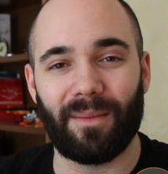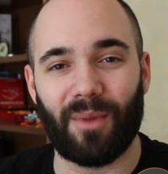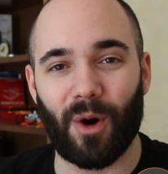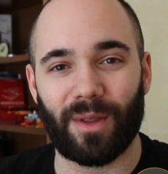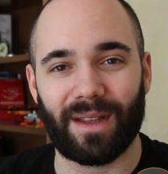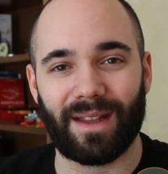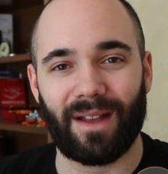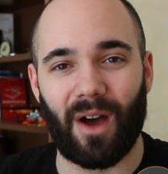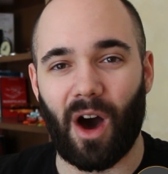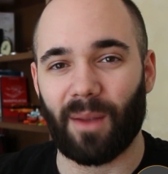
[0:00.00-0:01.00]
both
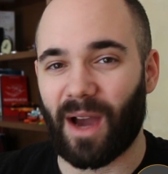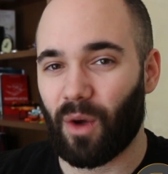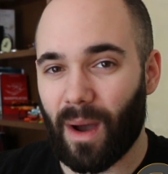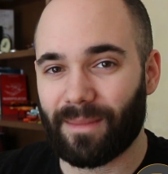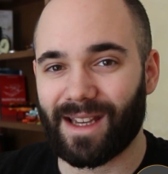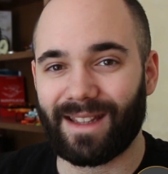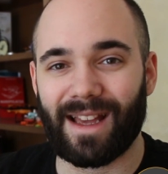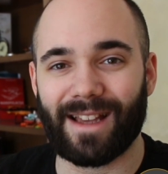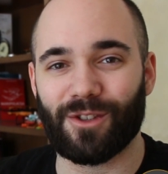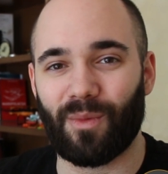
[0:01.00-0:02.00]
on my
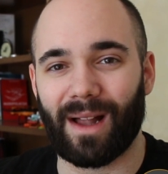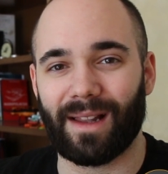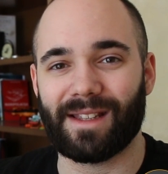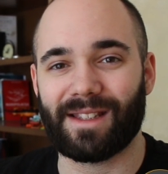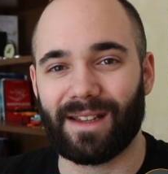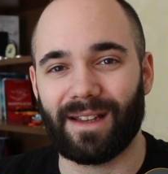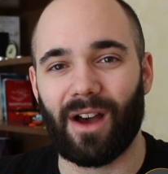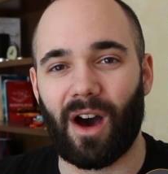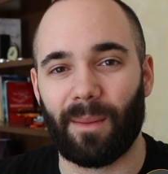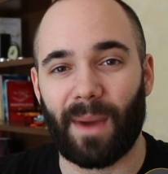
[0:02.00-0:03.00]
website as well as
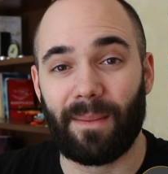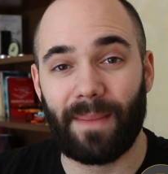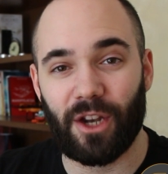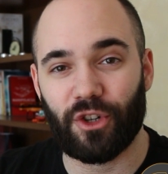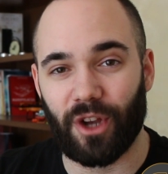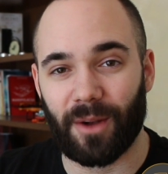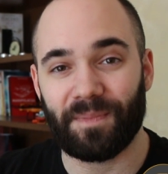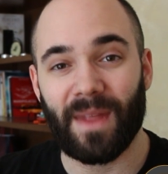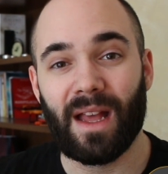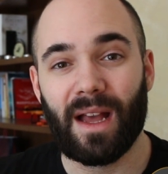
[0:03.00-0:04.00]
on my Patreon.
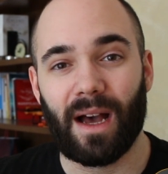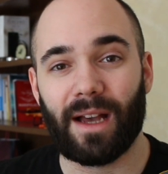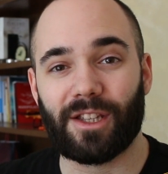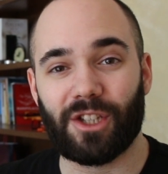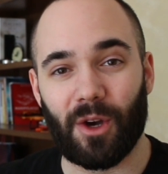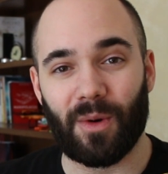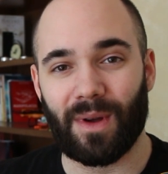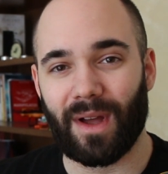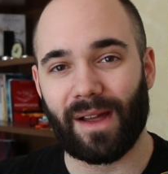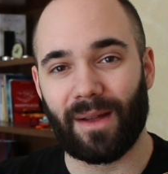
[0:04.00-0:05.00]

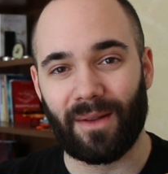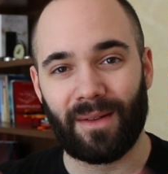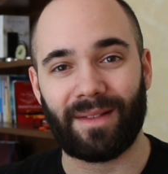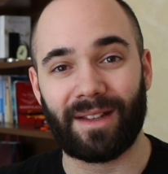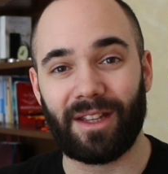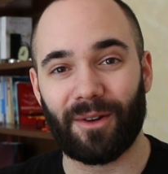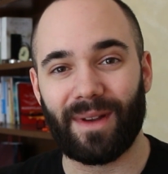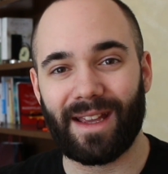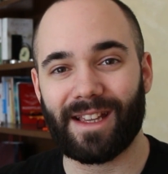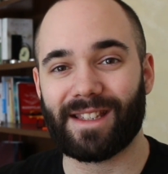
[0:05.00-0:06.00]
So the
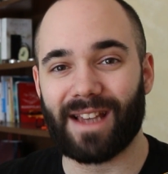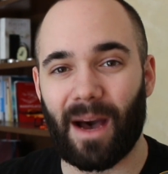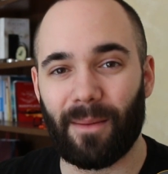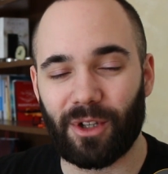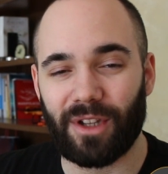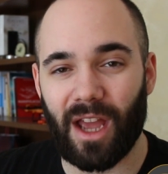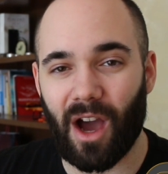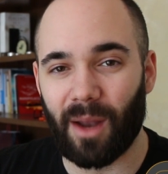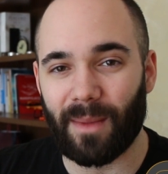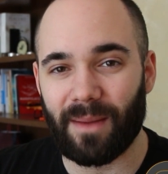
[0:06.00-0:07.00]
theory is up today
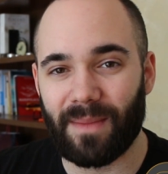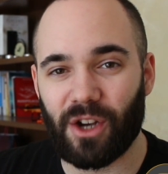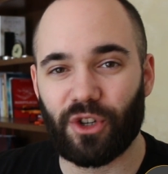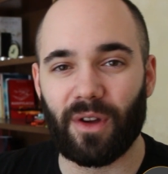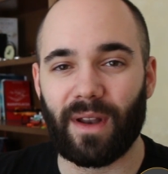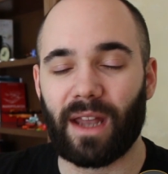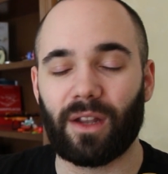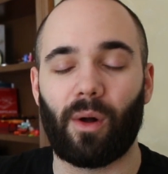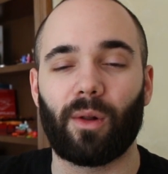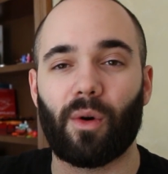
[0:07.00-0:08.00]
on my Patreon, and
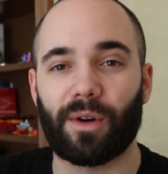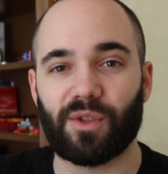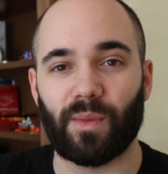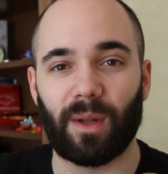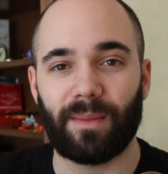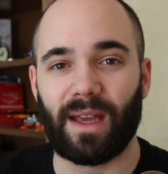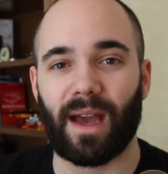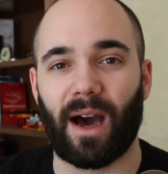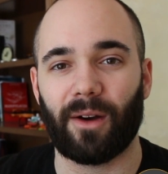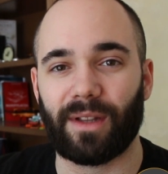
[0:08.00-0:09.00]
the whole course will
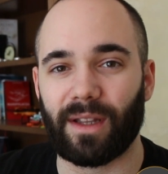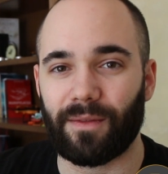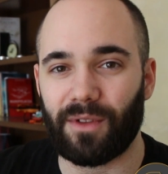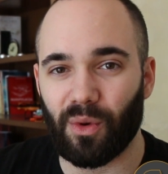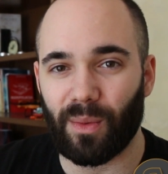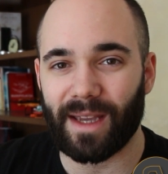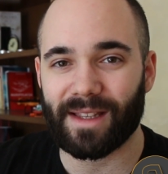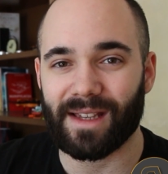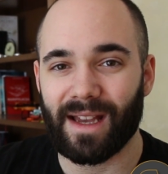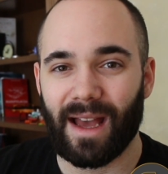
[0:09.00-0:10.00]
be out in a few
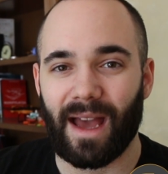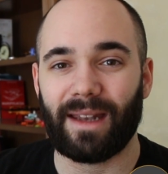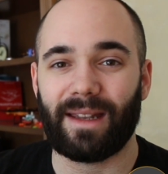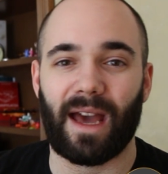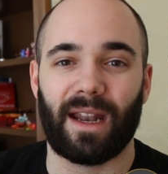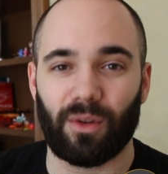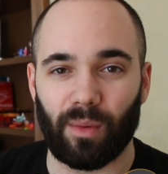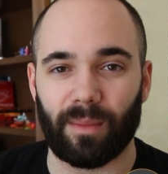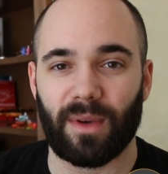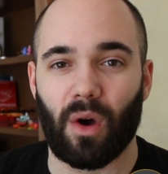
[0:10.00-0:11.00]
weeks, and then it
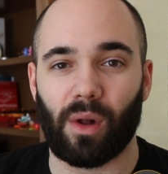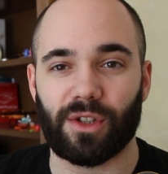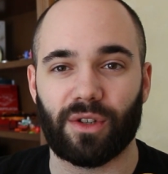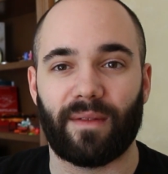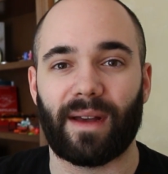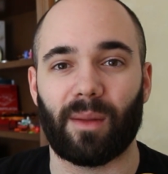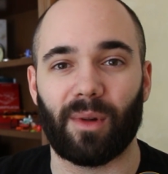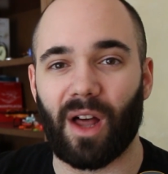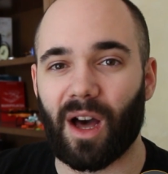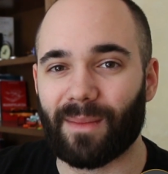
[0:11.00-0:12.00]
will be also
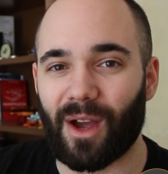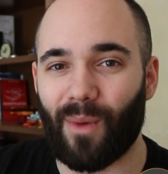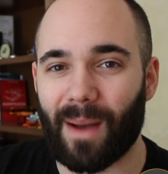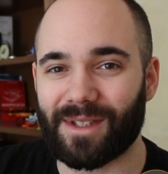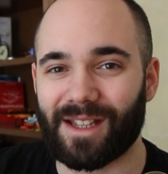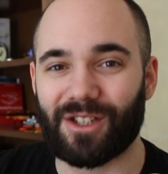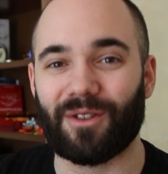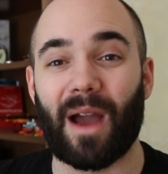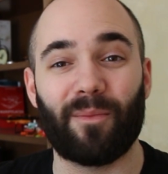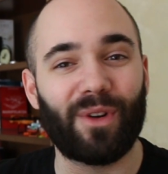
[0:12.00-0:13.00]
available on my website.
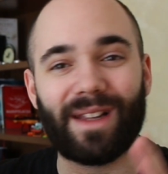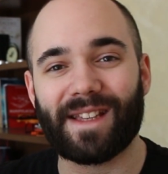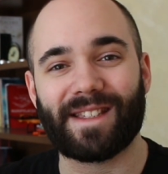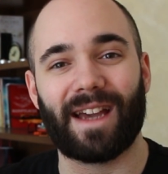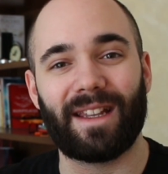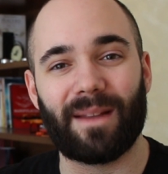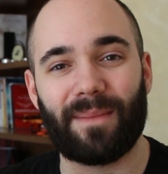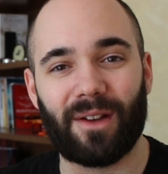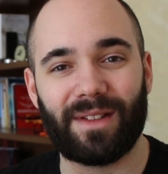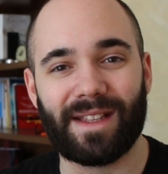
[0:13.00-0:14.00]
So I'm really excited
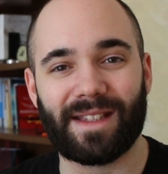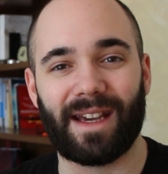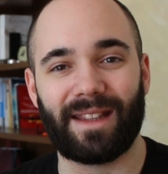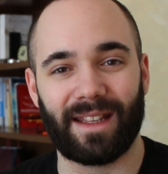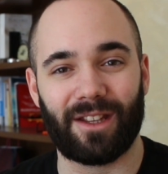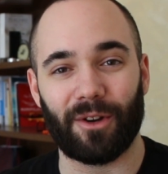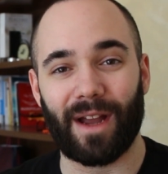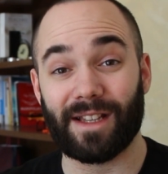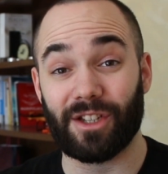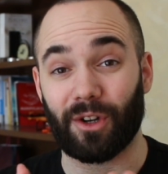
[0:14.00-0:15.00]
about this. I think you
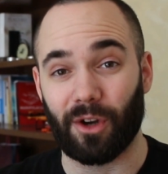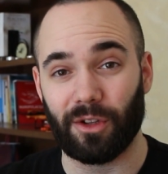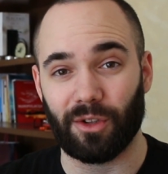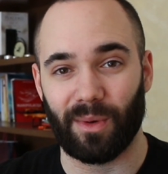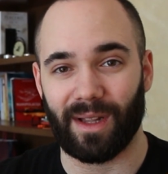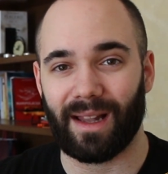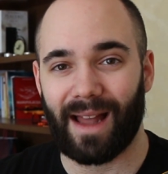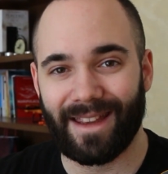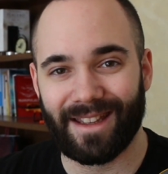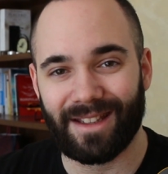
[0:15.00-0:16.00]
guys are going to really
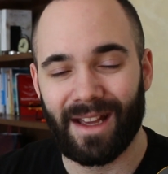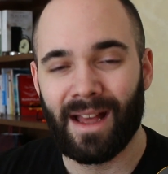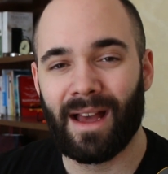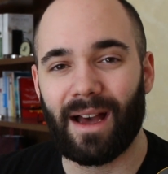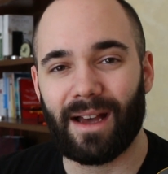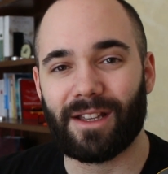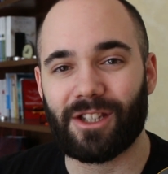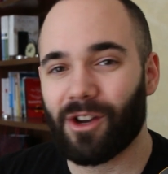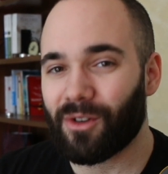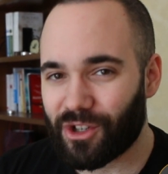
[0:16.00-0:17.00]
like it,
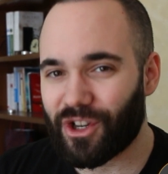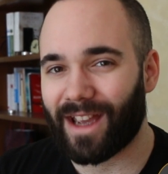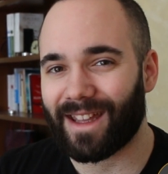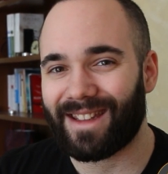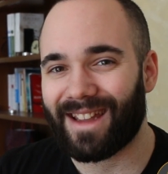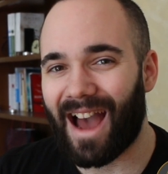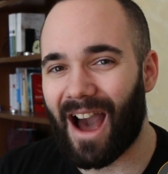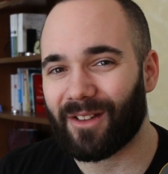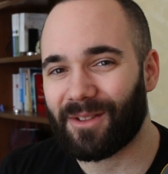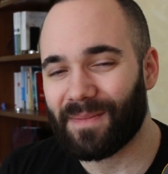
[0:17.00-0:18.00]
so check it
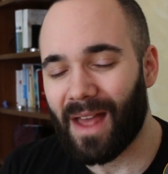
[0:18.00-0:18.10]
out.